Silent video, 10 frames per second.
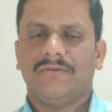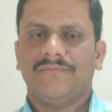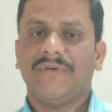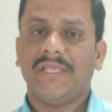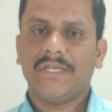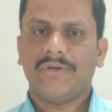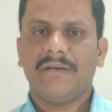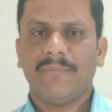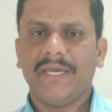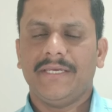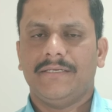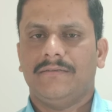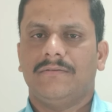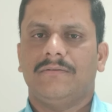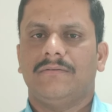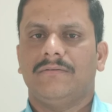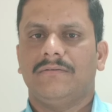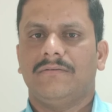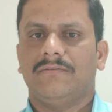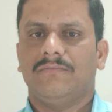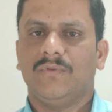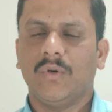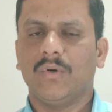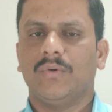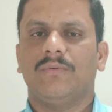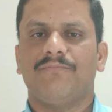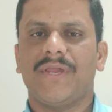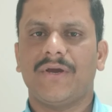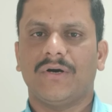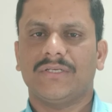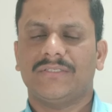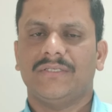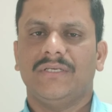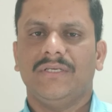Whether you can buy? No, because